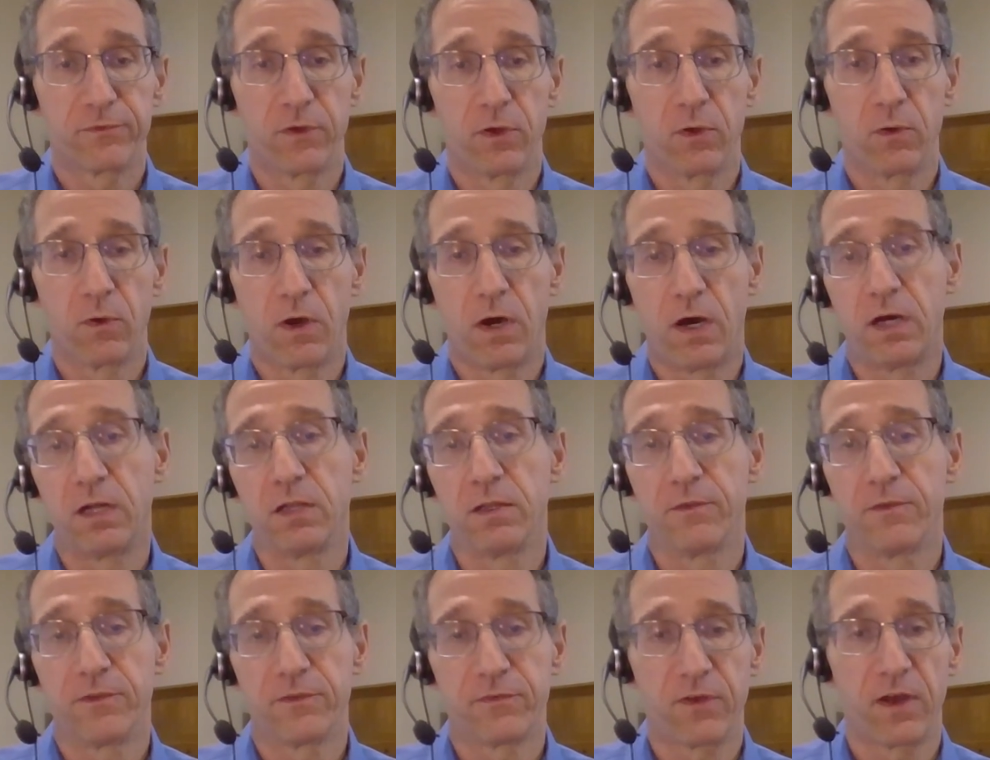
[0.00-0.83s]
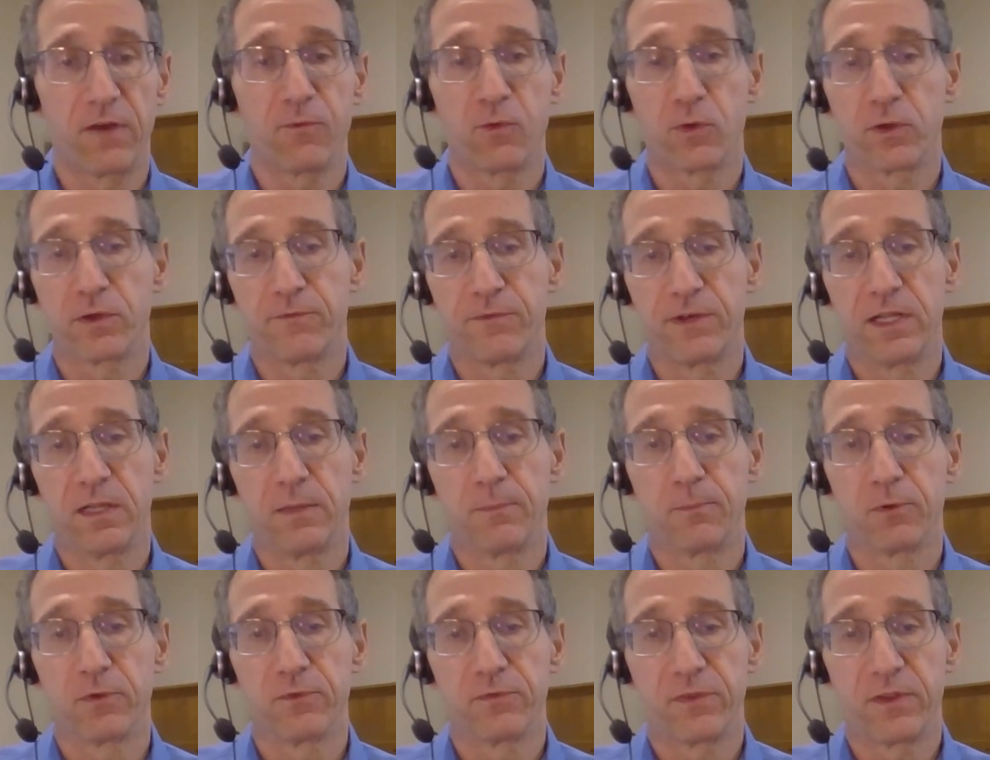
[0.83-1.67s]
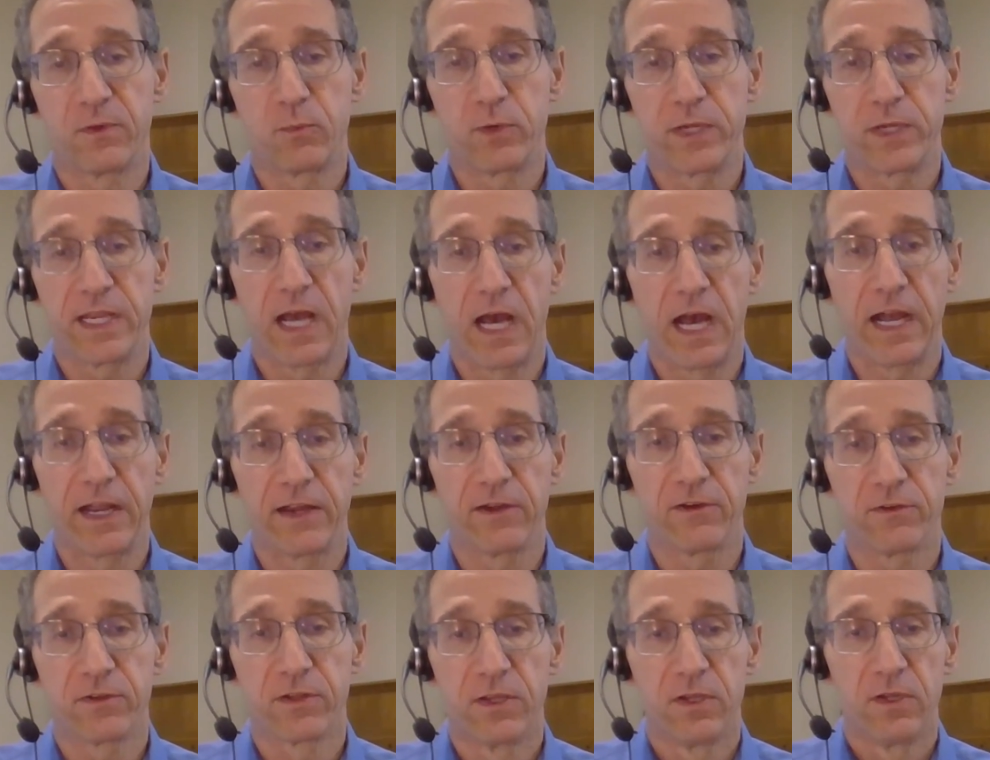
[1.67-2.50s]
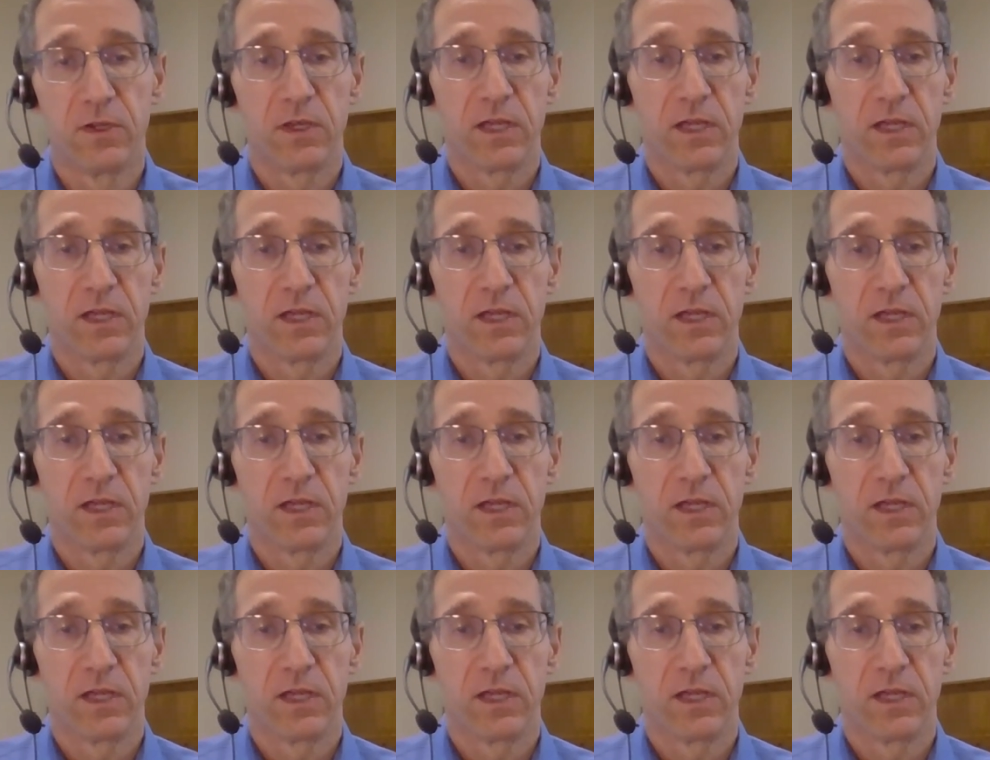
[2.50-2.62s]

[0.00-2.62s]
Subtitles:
So all of the software developers that we hired